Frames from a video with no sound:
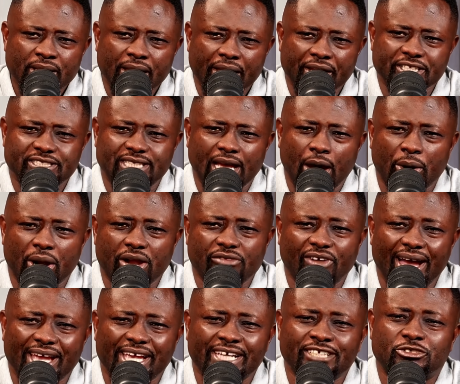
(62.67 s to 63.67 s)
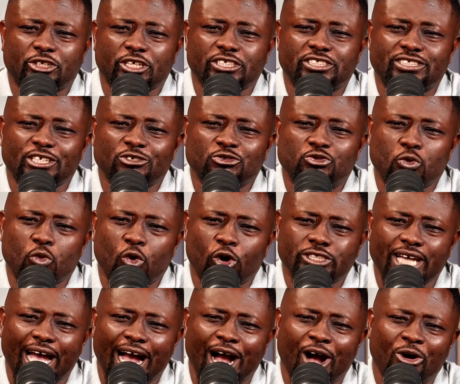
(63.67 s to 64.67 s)
It is, however, interesting to
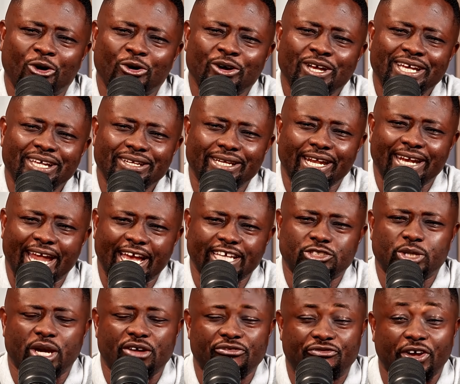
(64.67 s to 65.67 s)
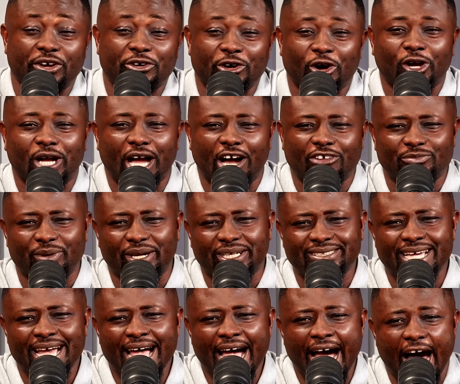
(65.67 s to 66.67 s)
watch how the Nigerian federal
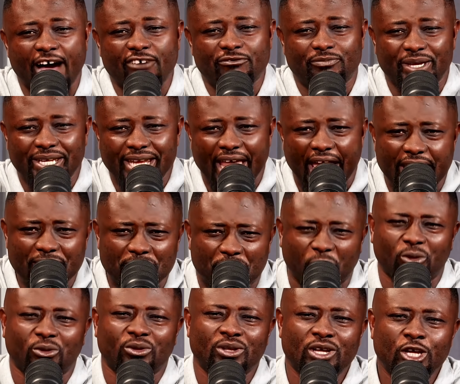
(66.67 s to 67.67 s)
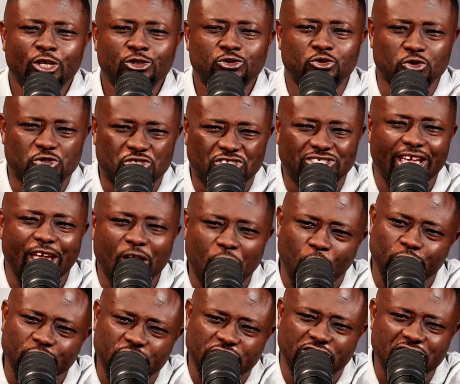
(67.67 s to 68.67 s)
government have been able to stay
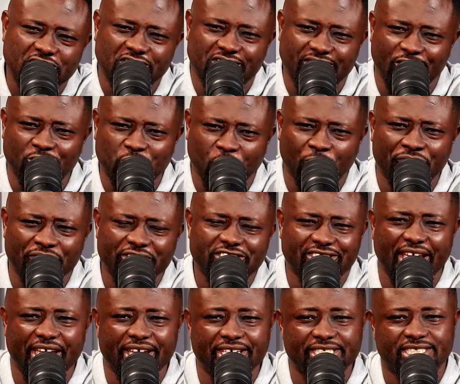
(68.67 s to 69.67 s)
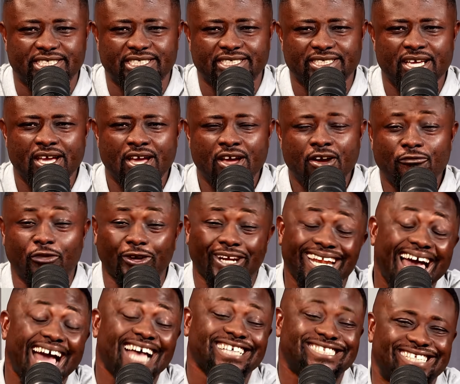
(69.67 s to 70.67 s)
consistent on this case for the
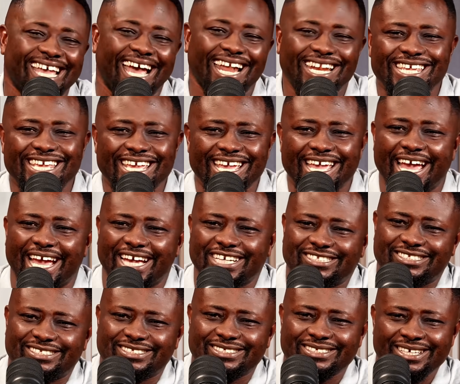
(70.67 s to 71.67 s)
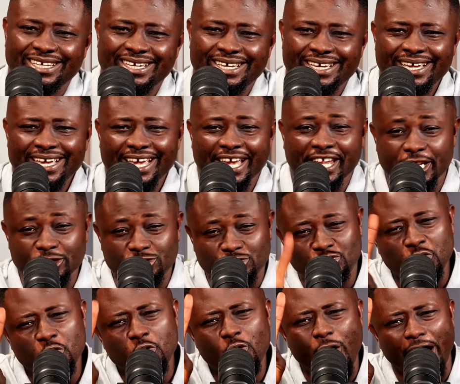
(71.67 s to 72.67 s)
last 10 years in his
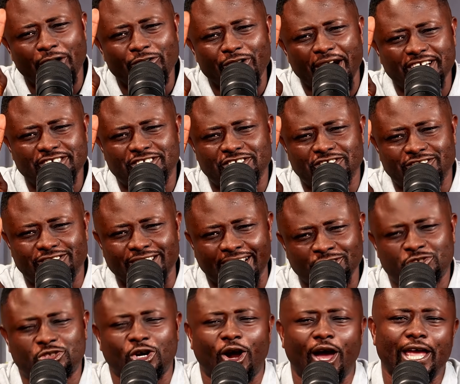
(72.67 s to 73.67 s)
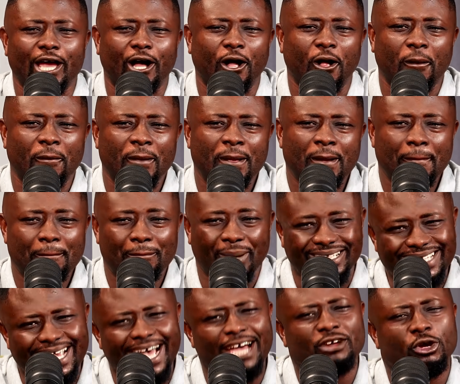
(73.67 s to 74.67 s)
two arrests and trial,
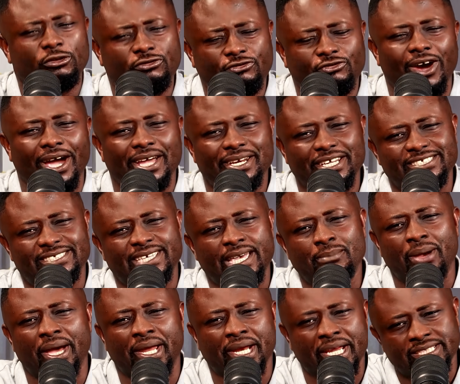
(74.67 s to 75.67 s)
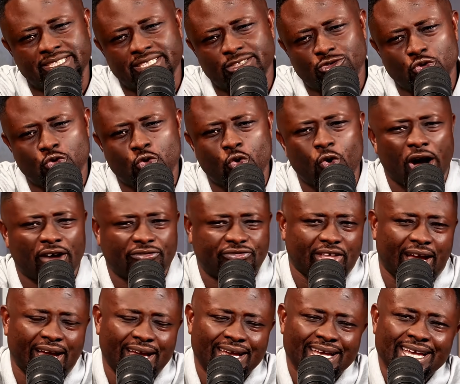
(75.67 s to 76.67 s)
but cannot find the same energy to go
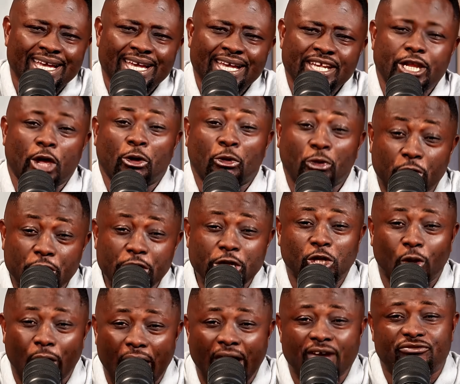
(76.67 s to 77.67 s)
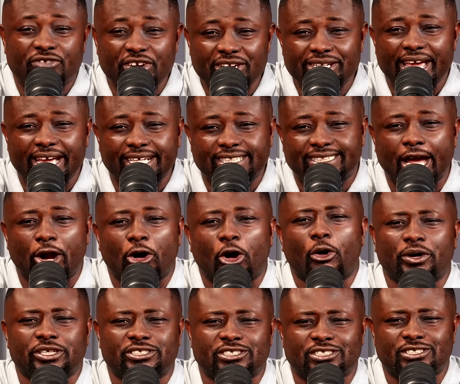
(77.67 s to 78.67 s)
after the real everyday
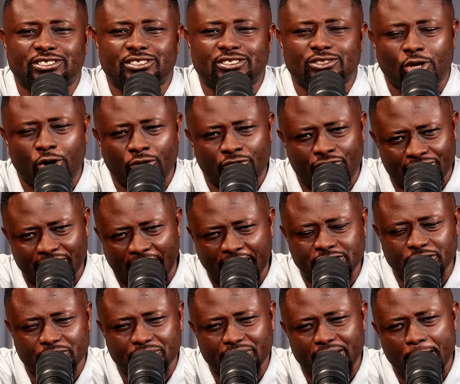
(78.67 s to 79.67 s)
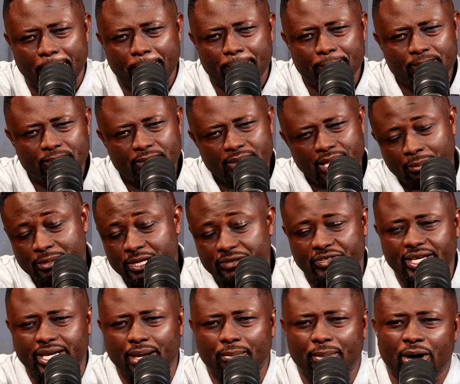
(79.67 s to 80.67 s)
terrorists of Nigeria. I mean,
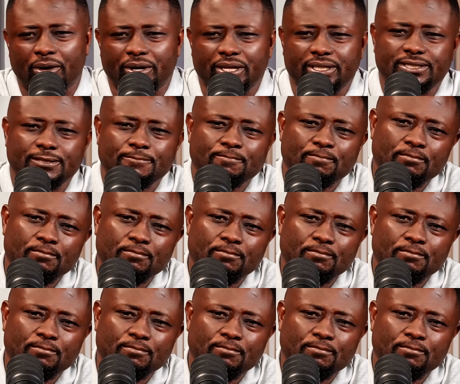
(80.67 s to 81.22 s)
think about it.